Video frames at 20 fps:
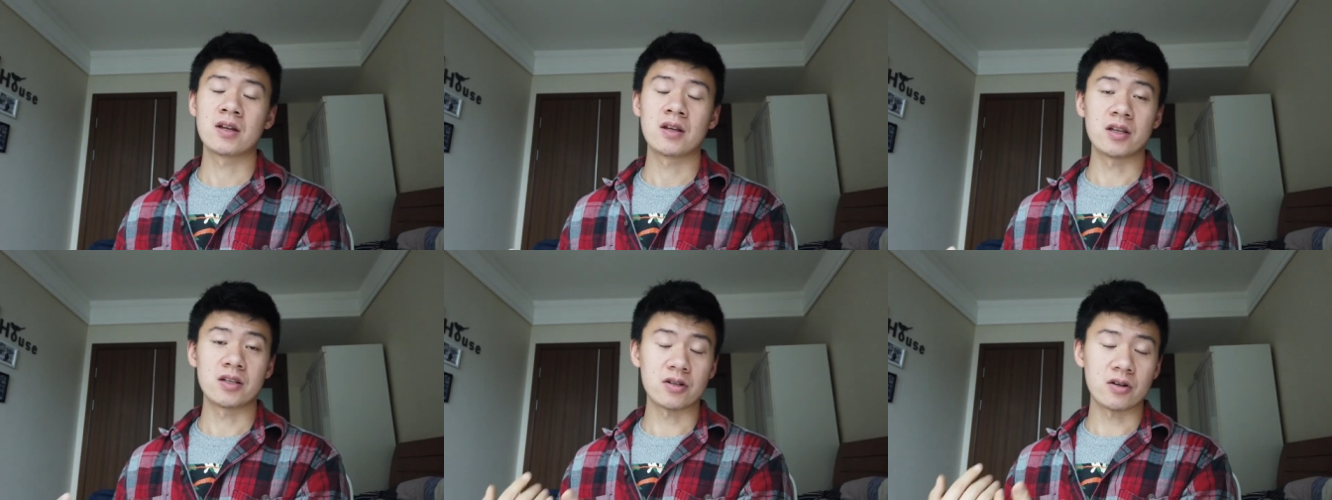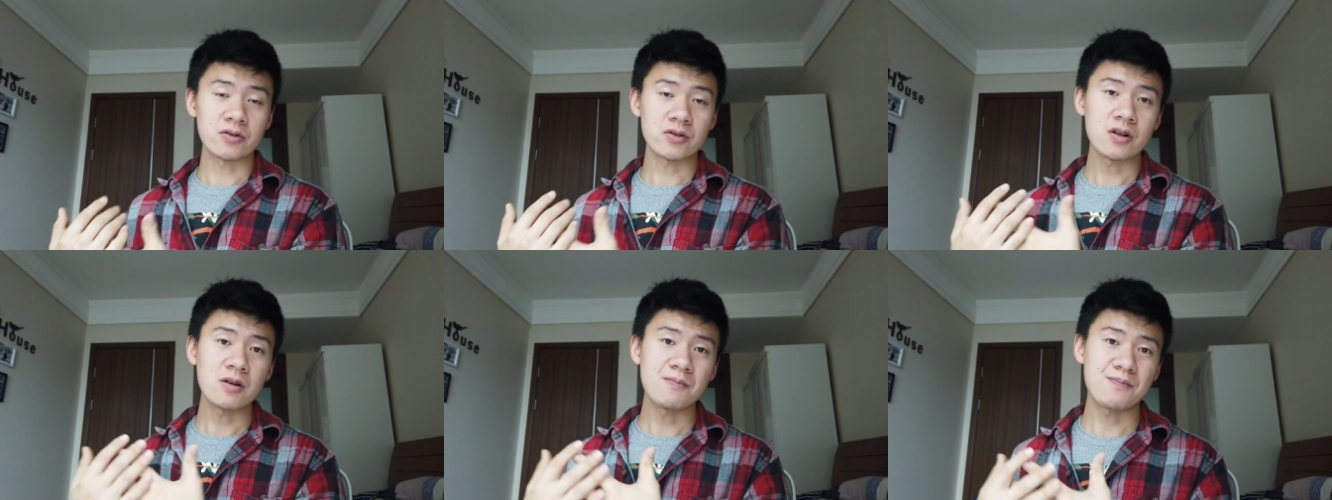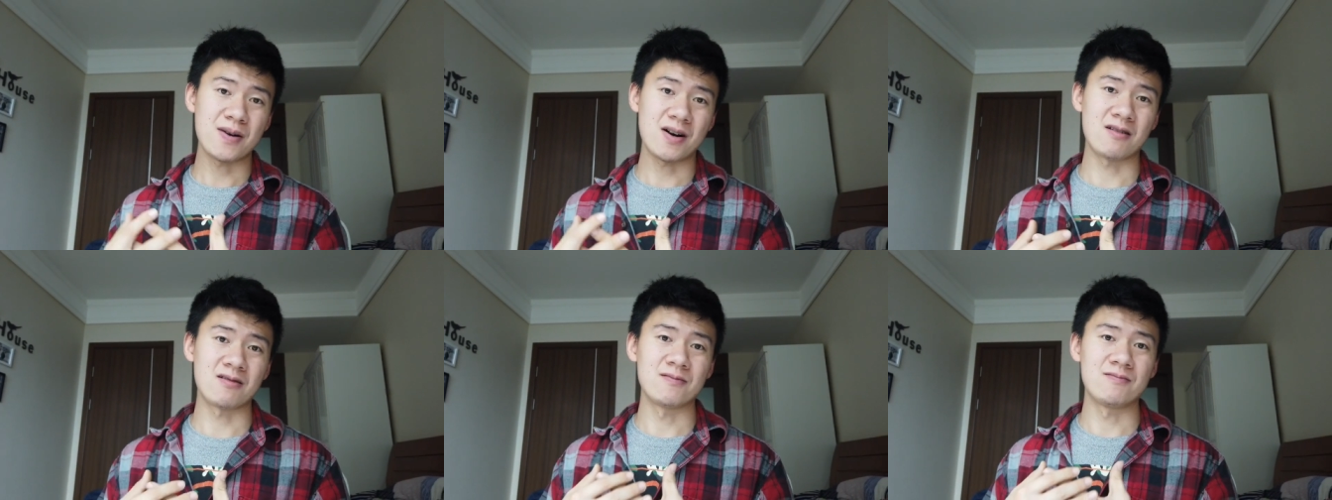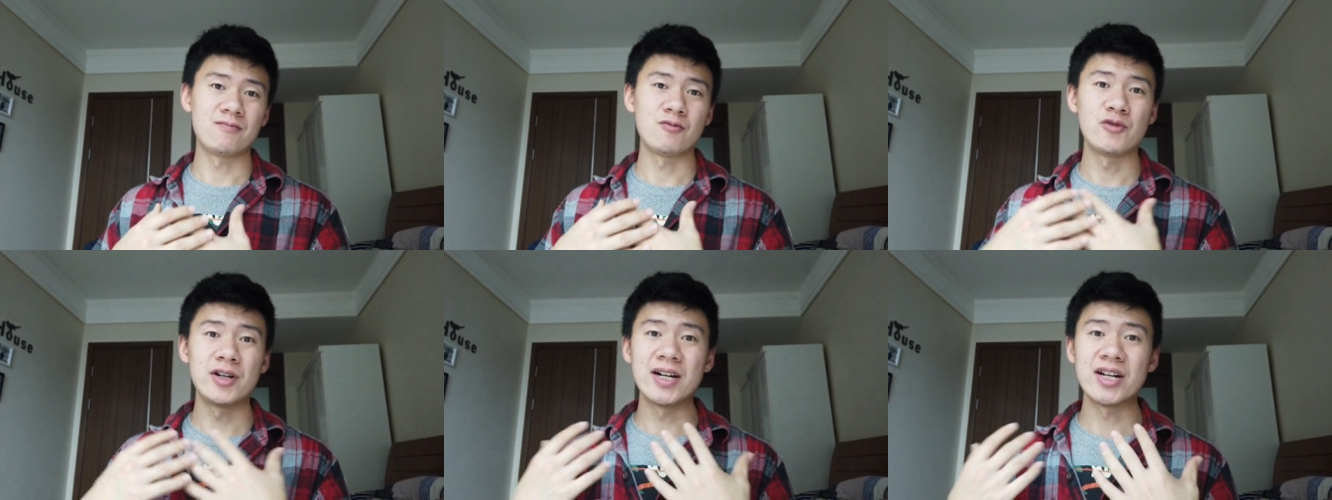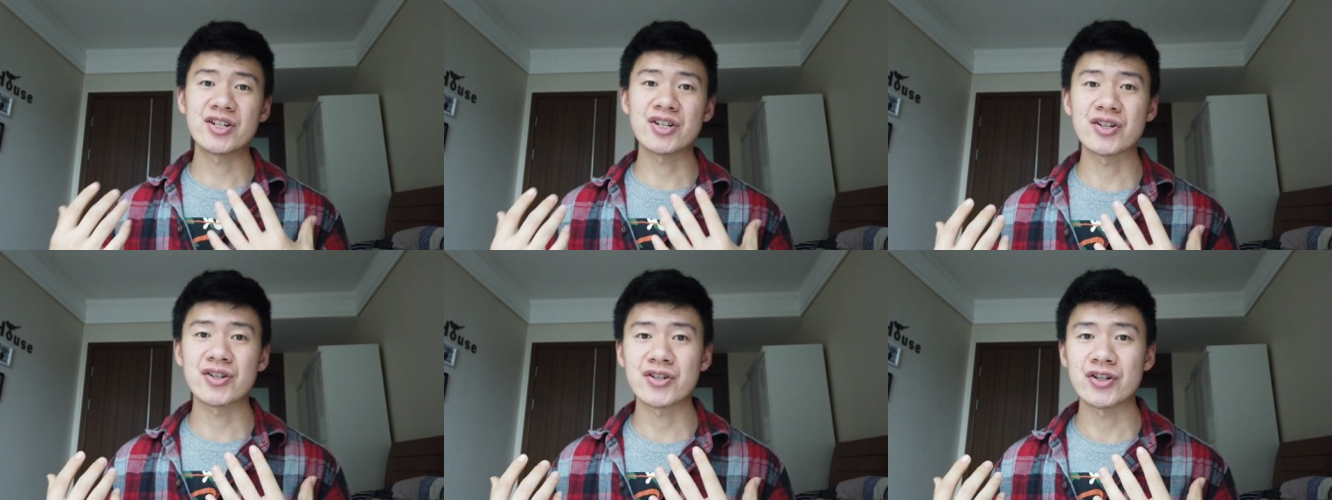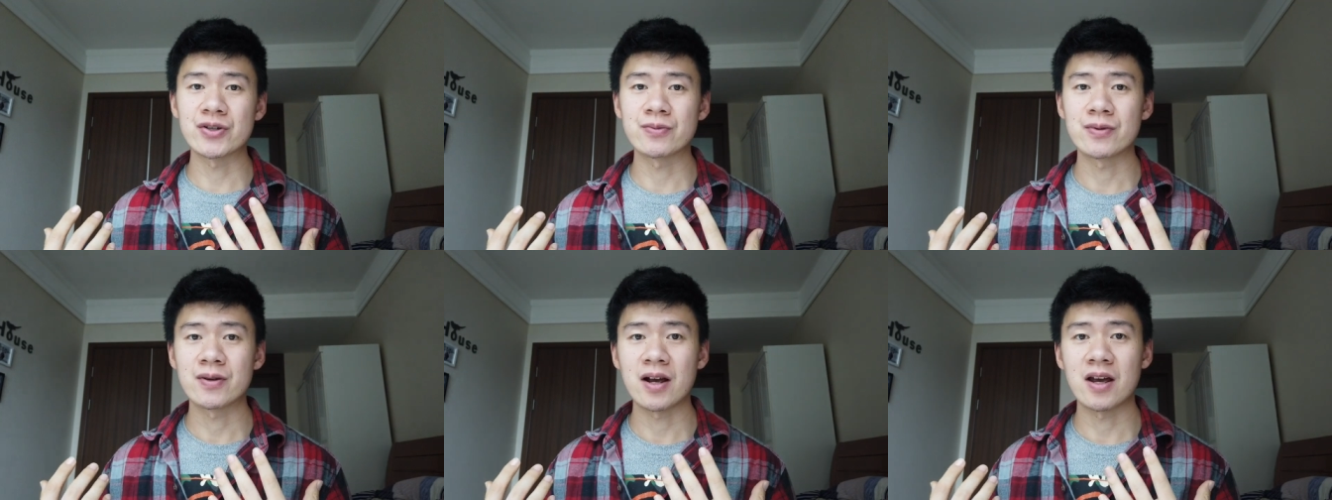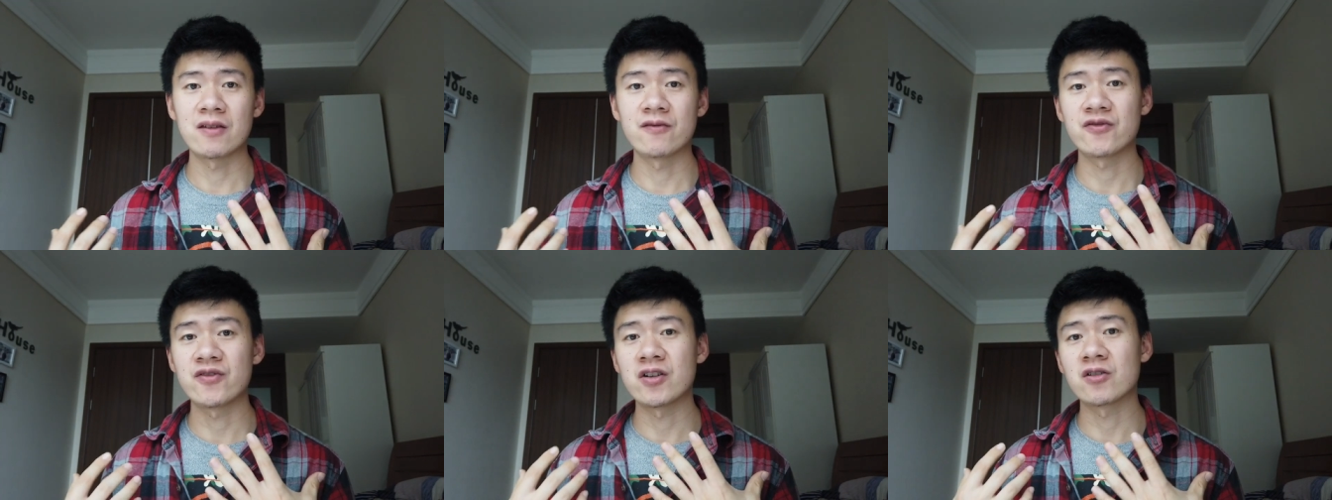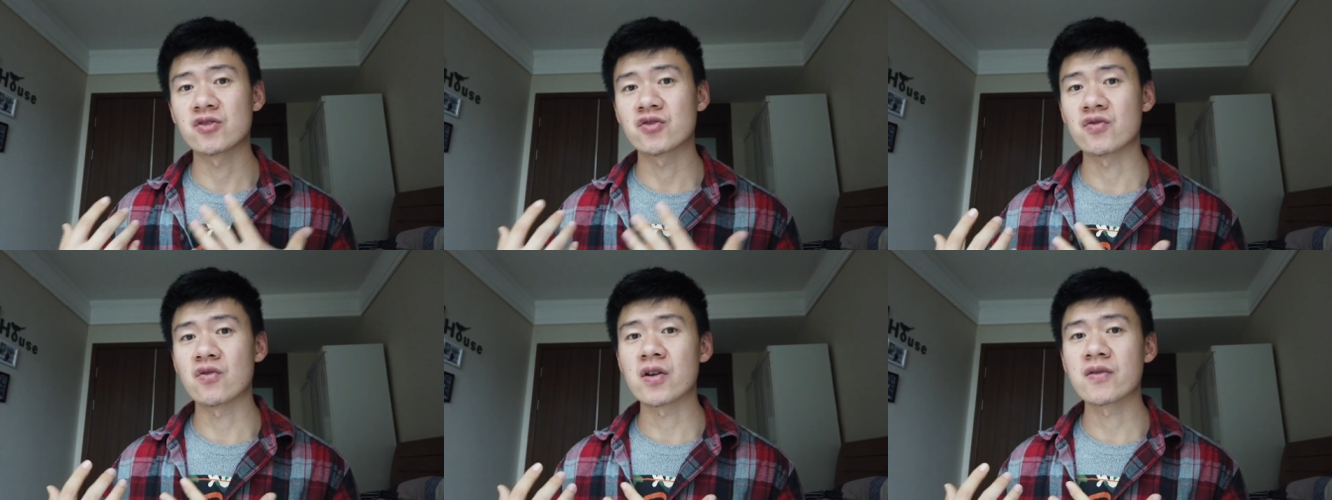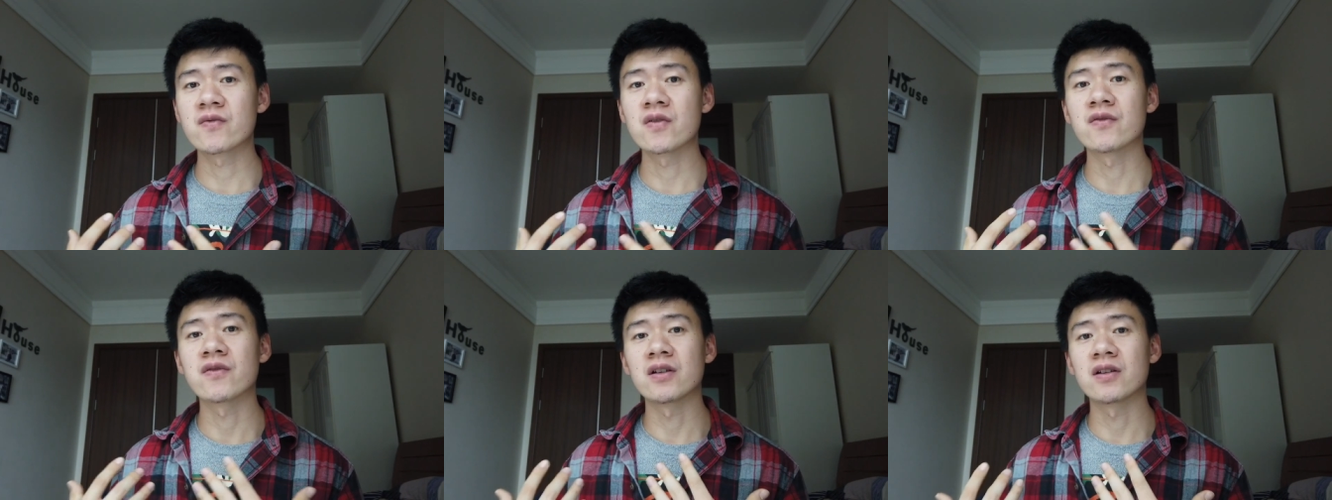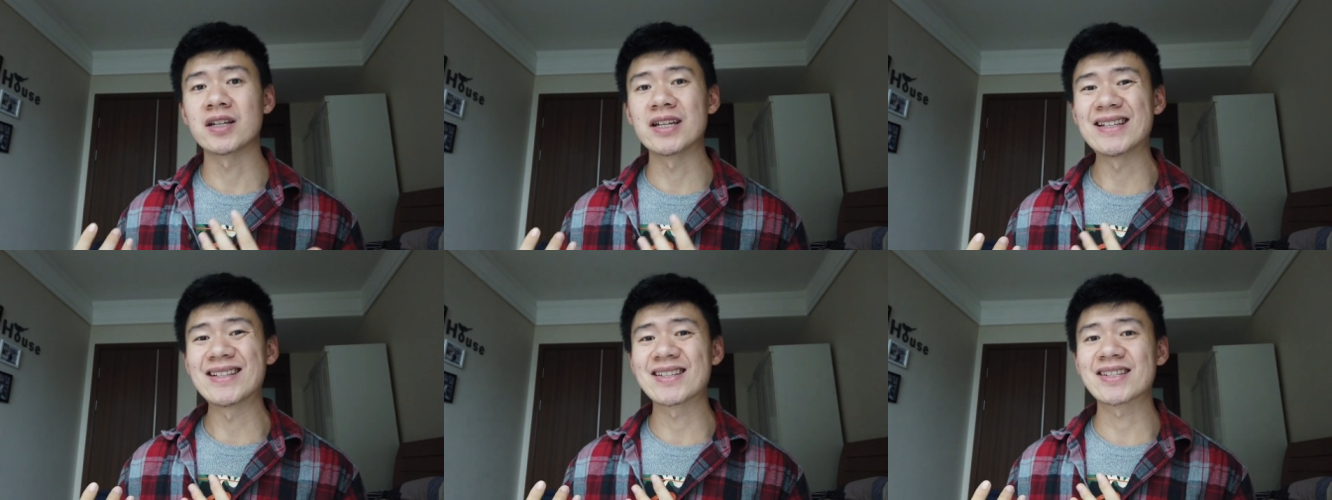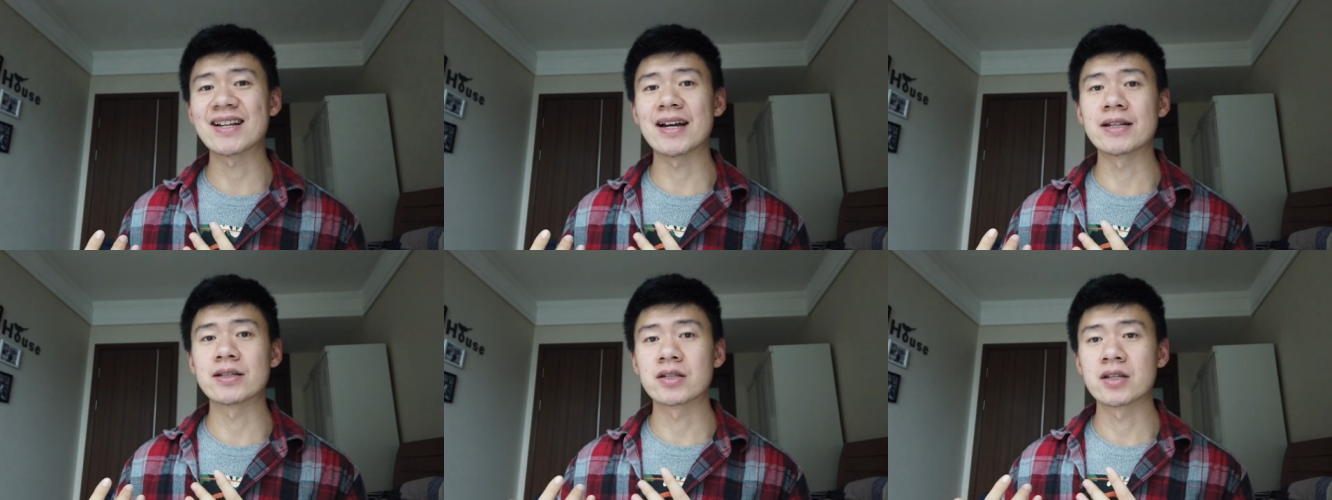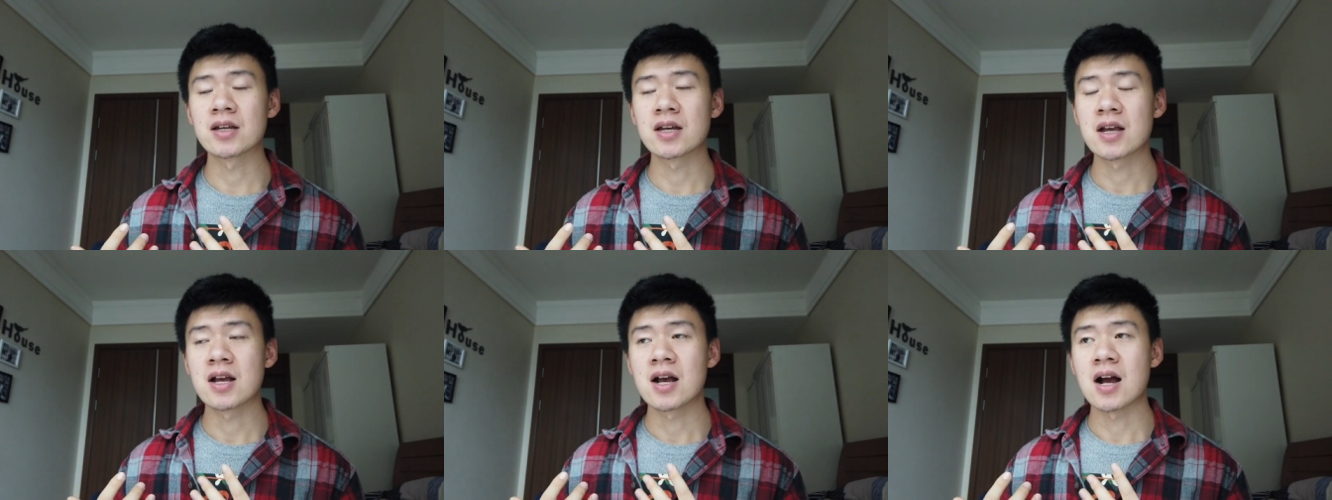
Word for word: it's also about relationship and feel joyful from insights